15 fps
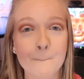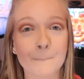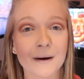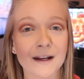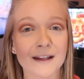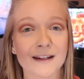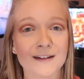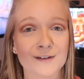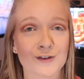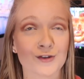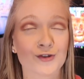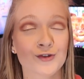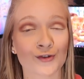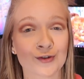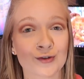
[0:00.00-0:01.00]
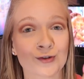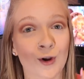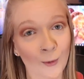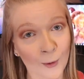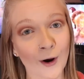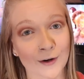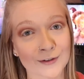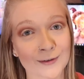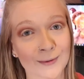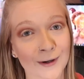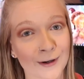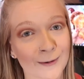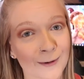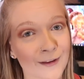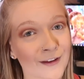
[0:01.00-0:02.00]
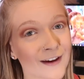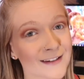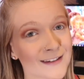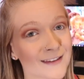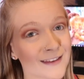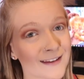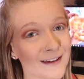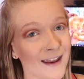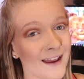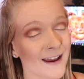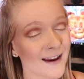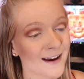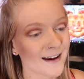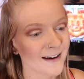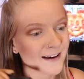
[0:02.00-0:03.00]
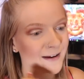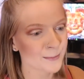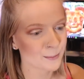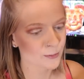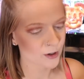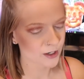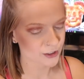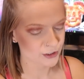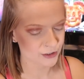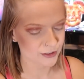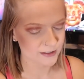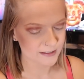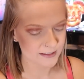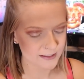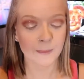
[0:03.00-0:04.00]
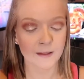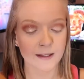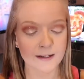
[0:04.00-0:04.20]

but it is so hard to work with because of the uh, brush on it.